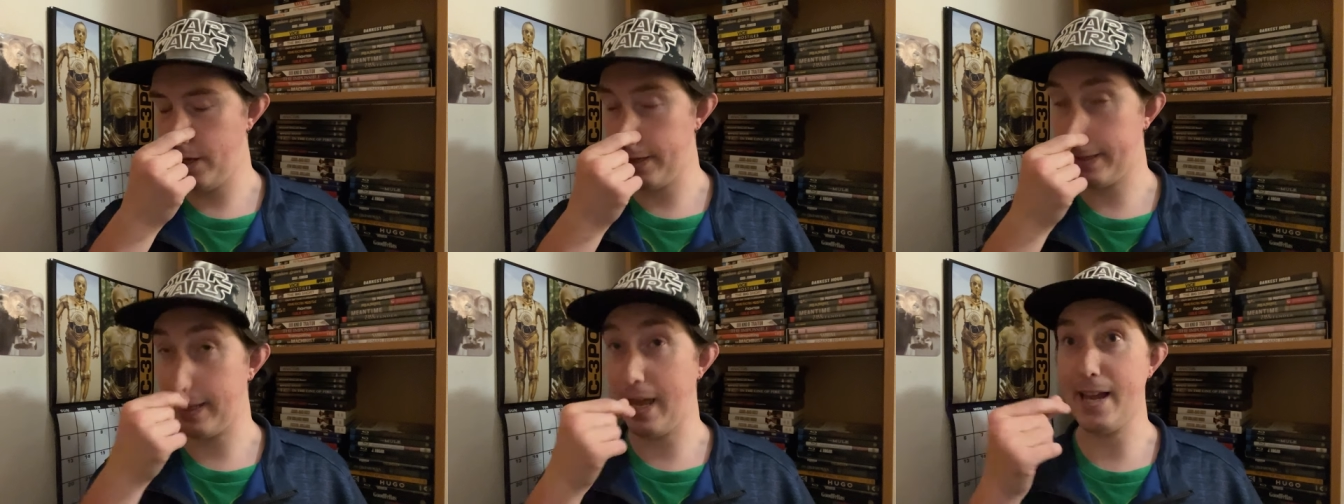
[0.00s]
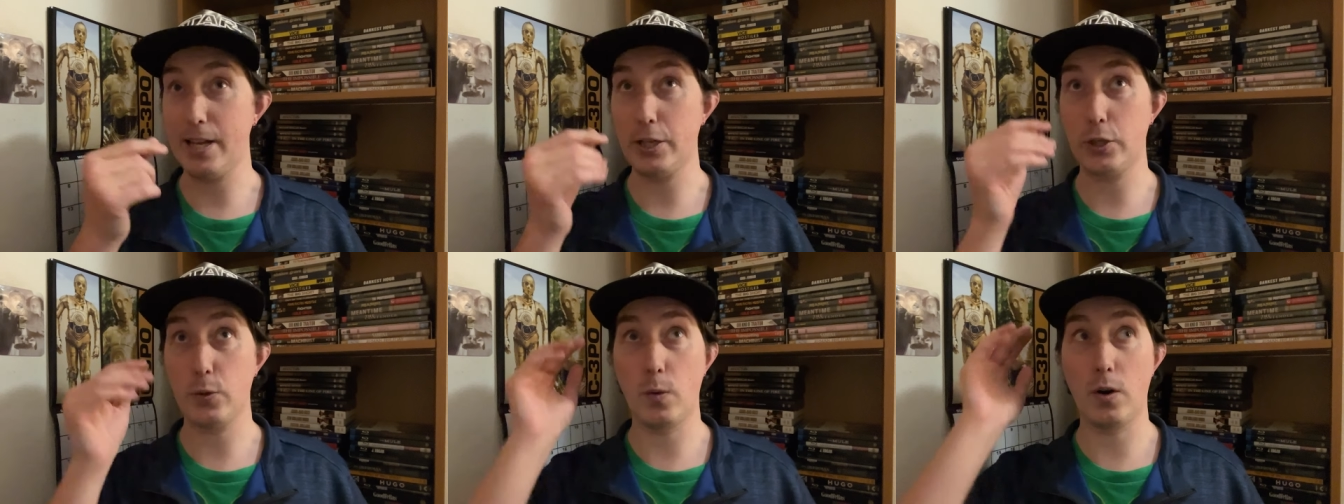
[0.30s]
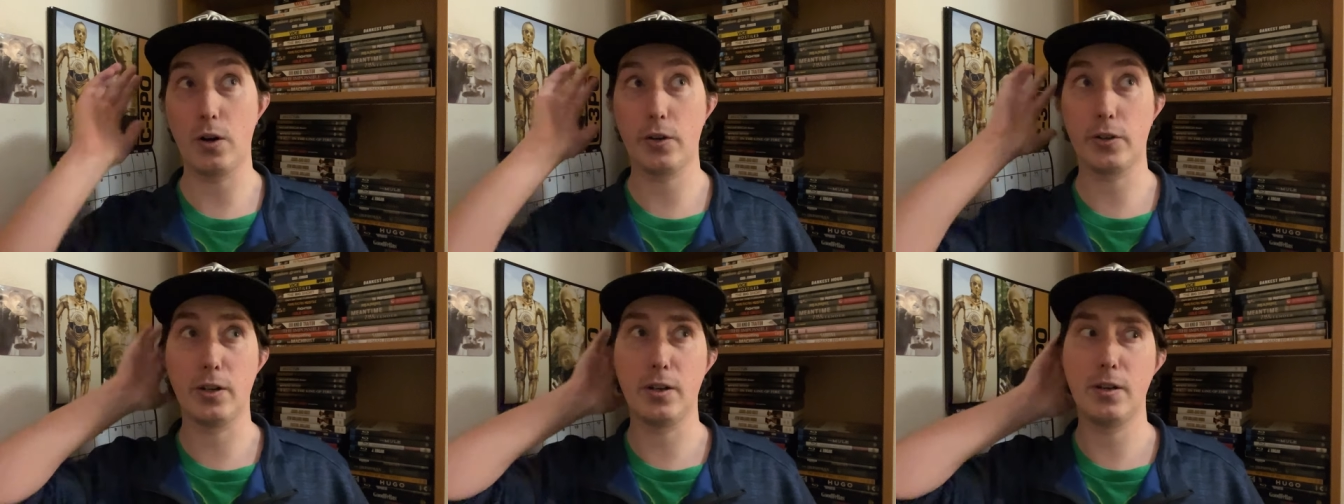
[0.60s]

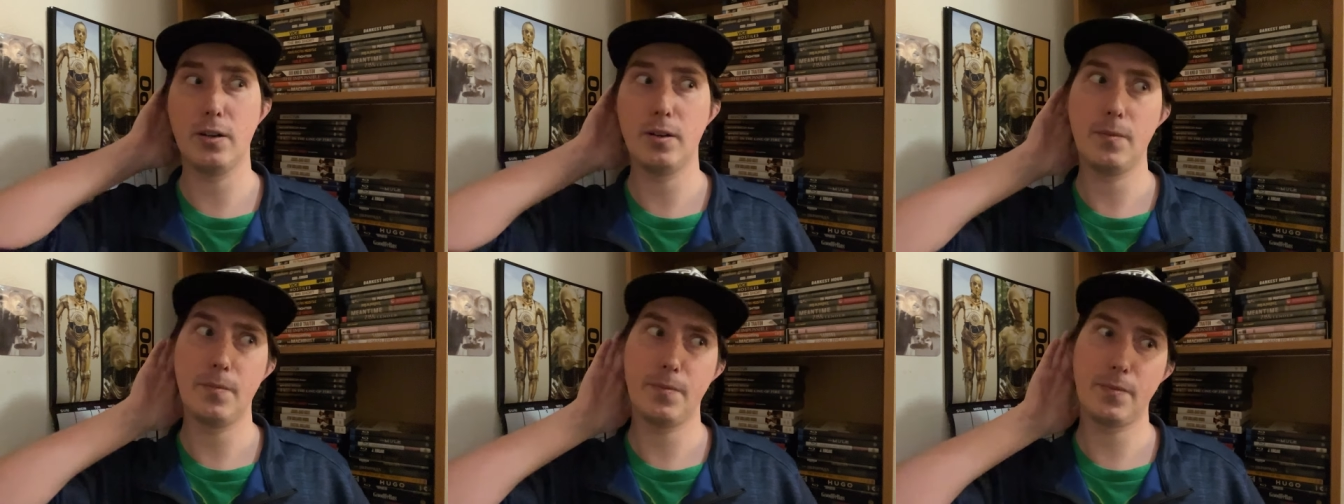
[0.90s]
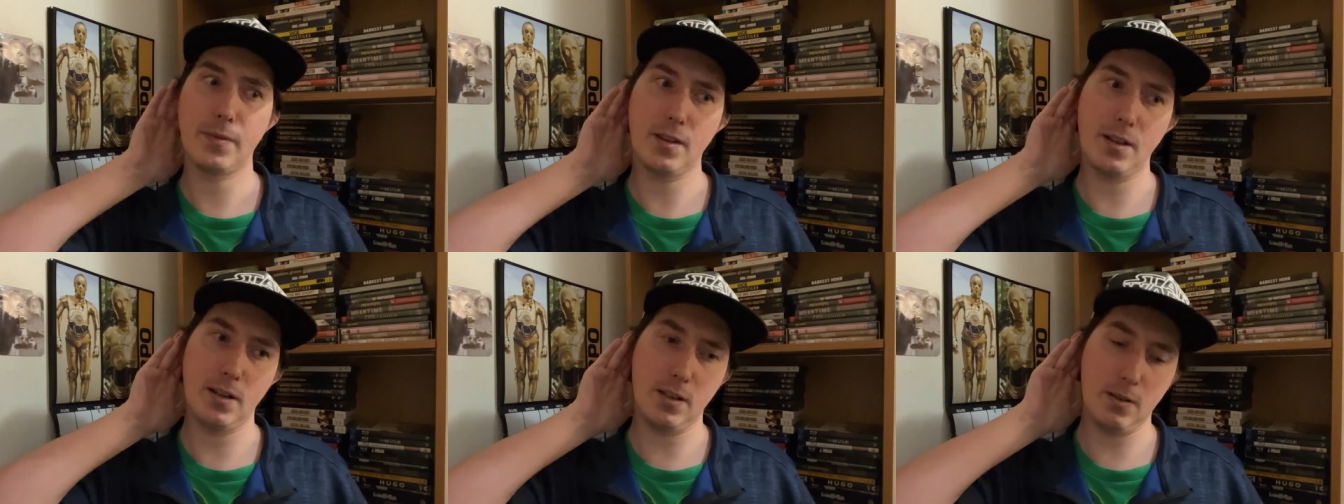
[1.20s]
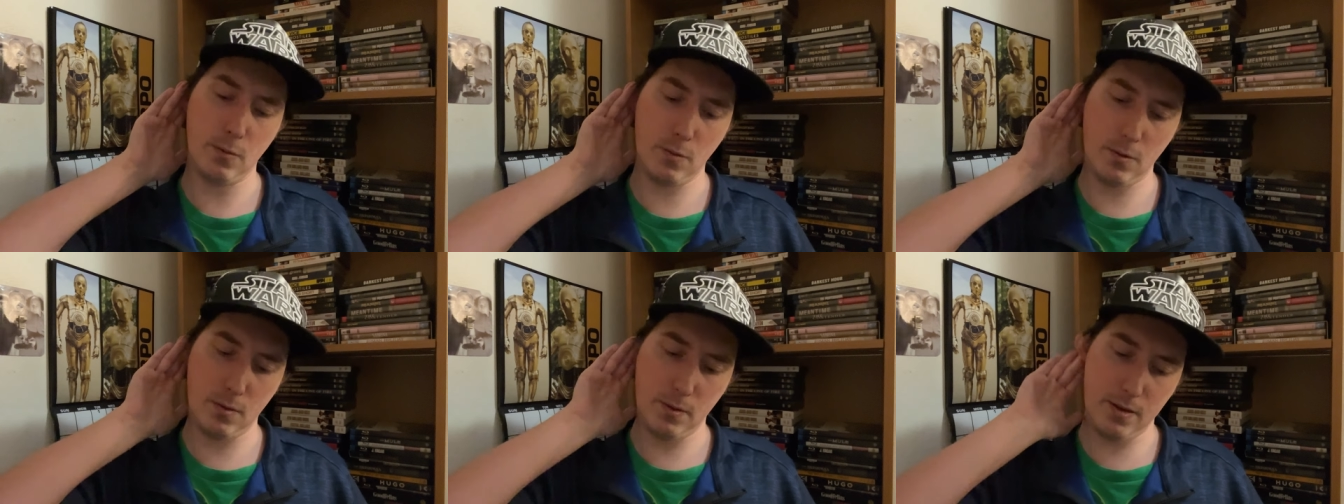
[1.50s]
caseworker
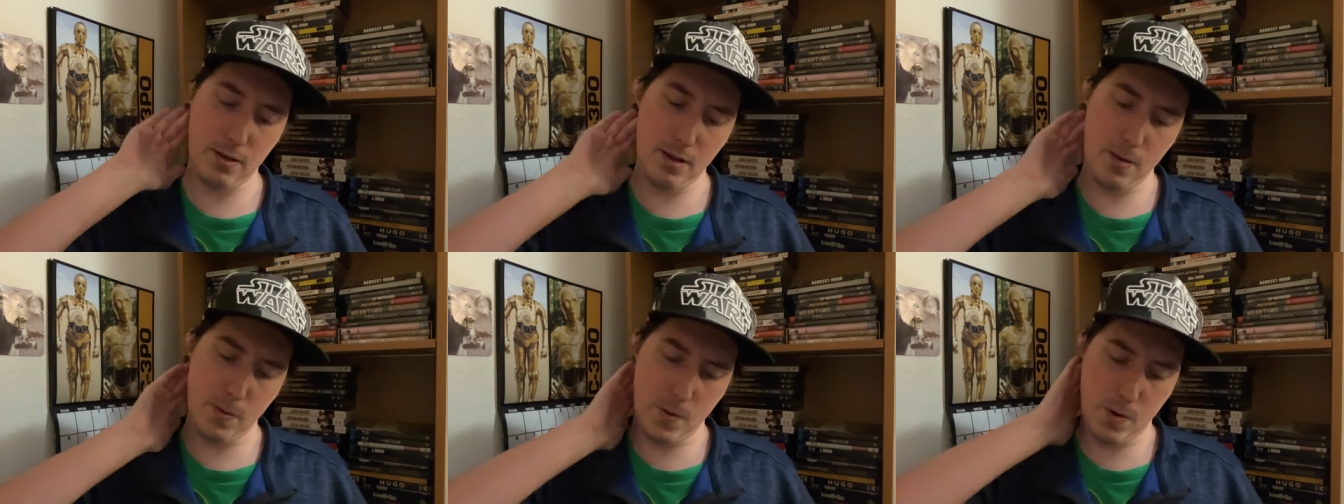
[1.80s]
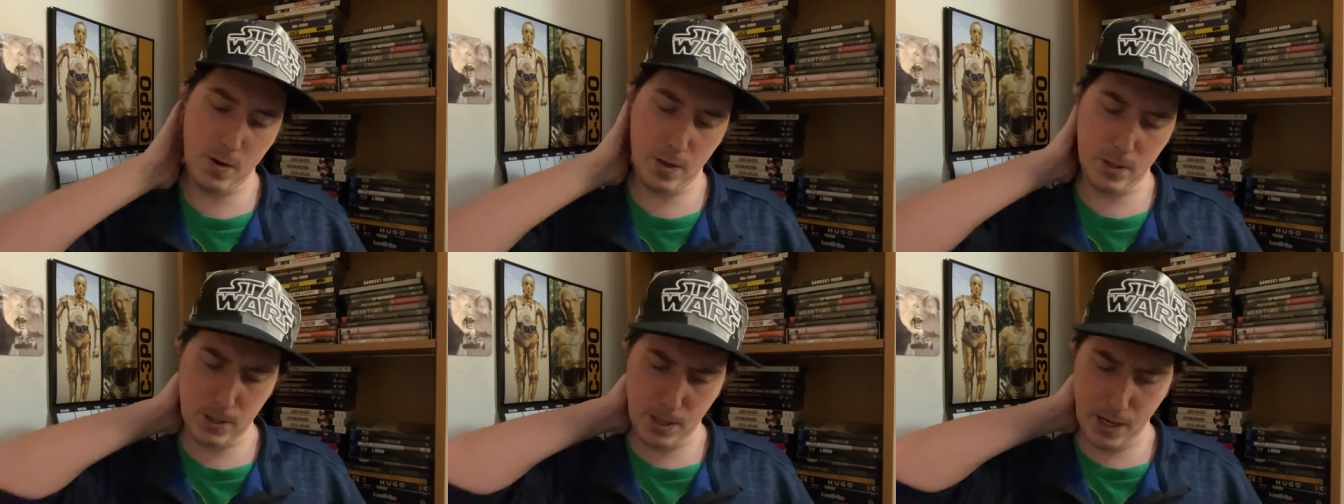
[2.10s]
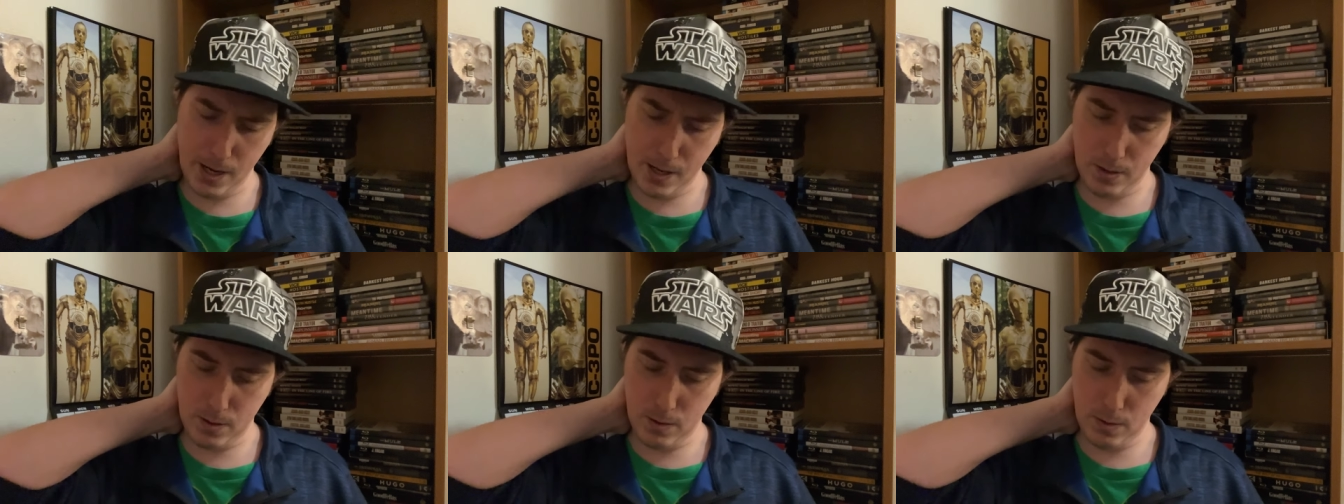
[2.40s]
that they're
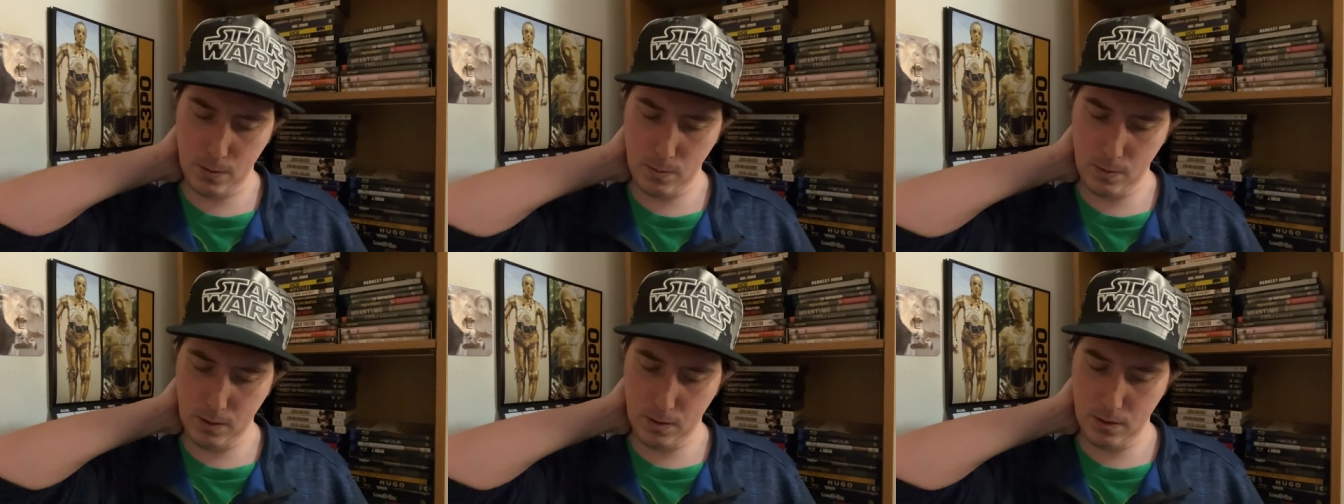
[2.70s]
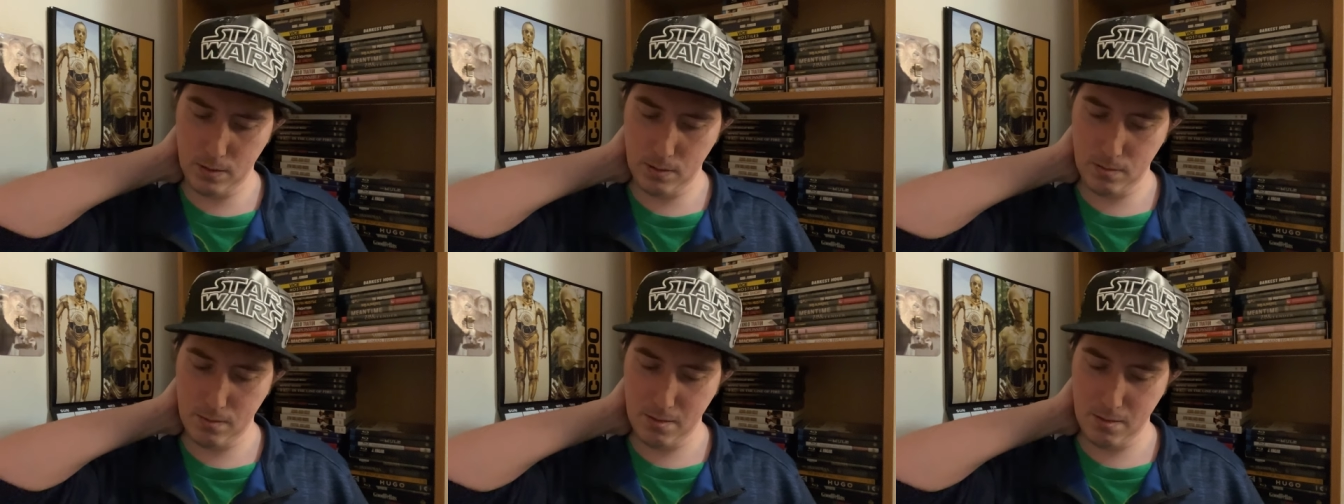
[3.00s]
assigned to. It's